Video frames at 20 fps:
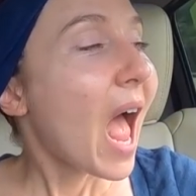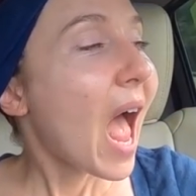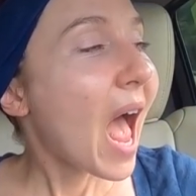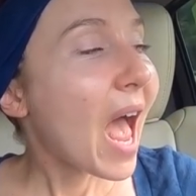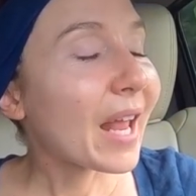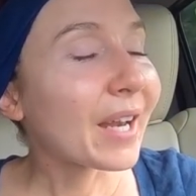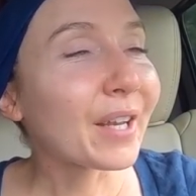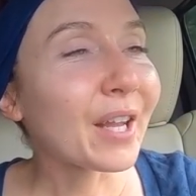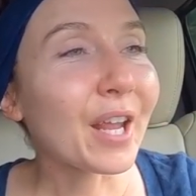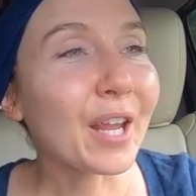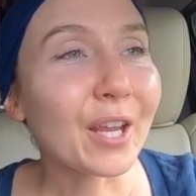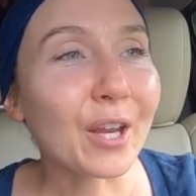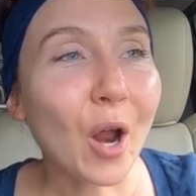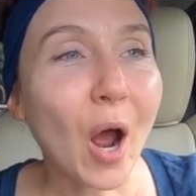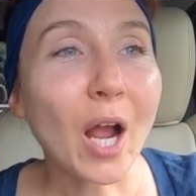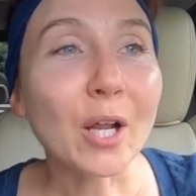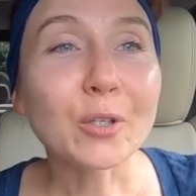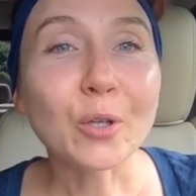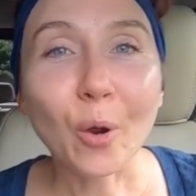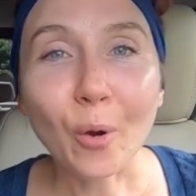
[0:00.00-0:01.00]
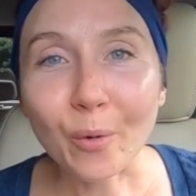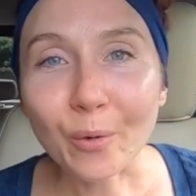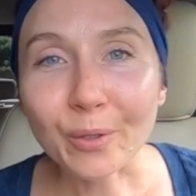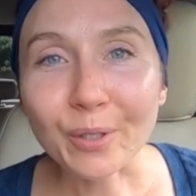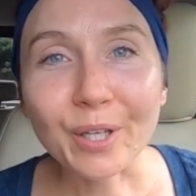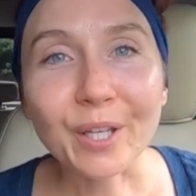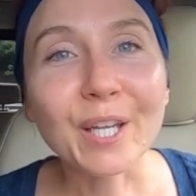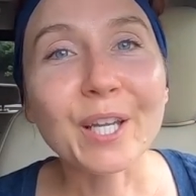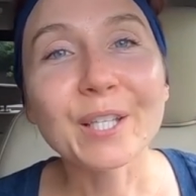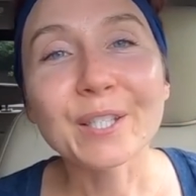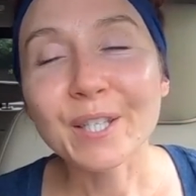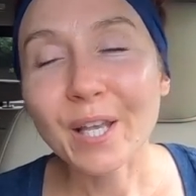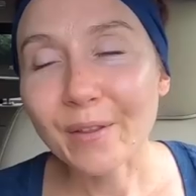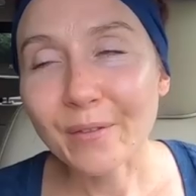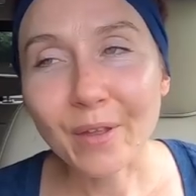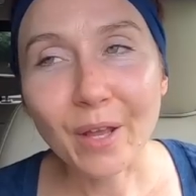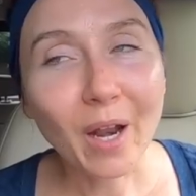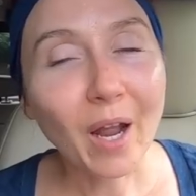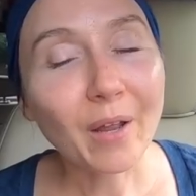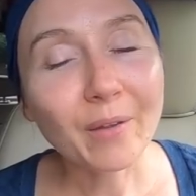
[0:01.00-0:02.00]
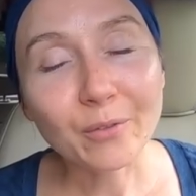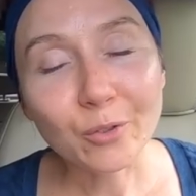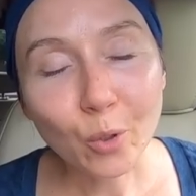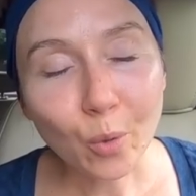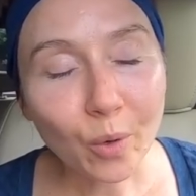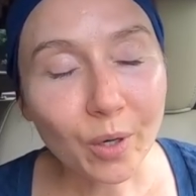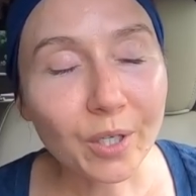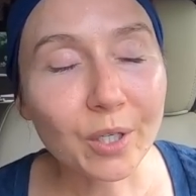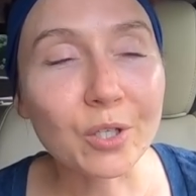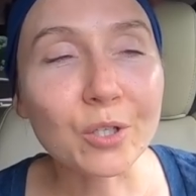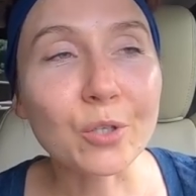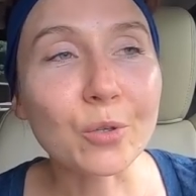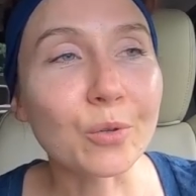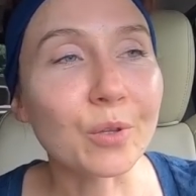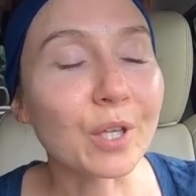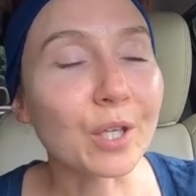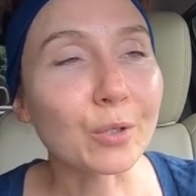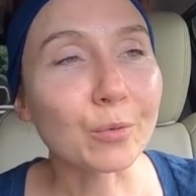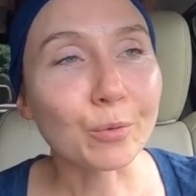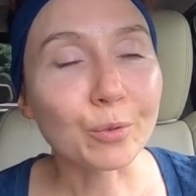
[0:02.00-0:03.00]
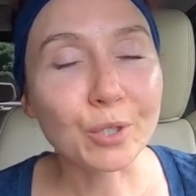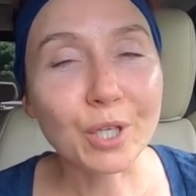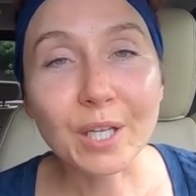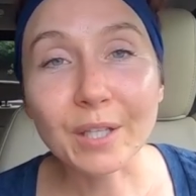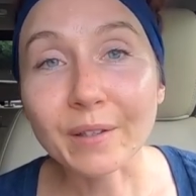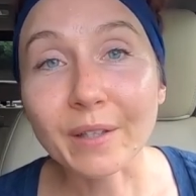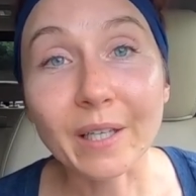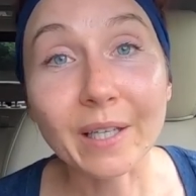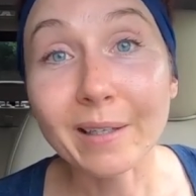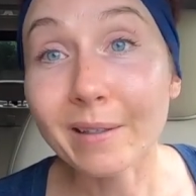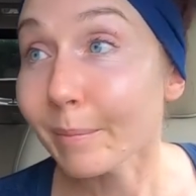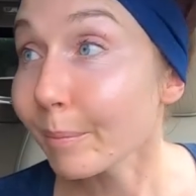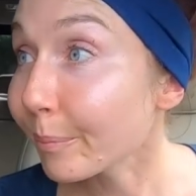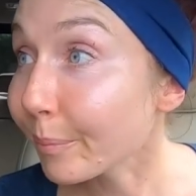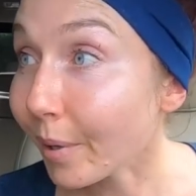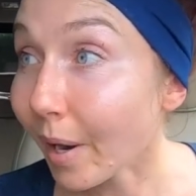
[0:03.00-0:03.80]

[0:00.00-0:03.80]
And, you know, he said that tourists do this routinely,